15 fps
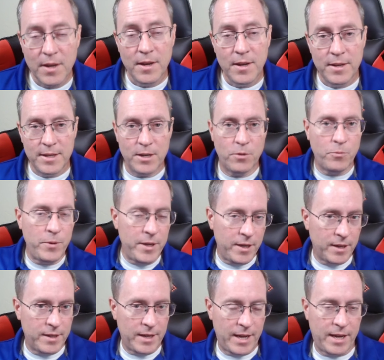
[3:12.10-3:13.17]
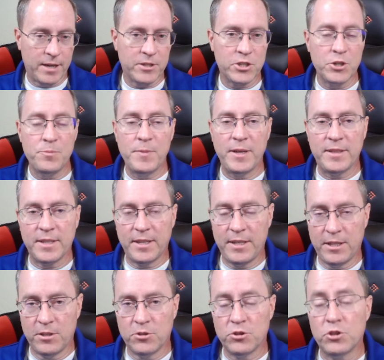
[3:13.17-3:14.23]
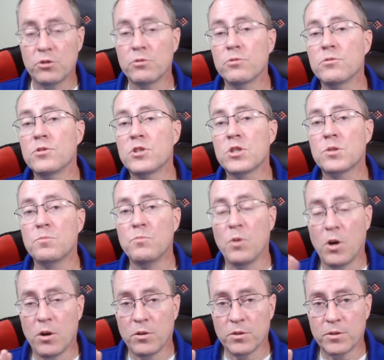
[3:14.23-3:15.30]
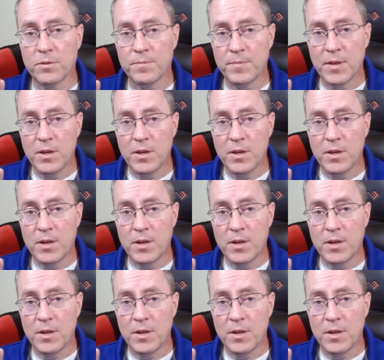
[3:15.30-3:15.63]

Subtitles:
Now, we can actually make that integer smaller.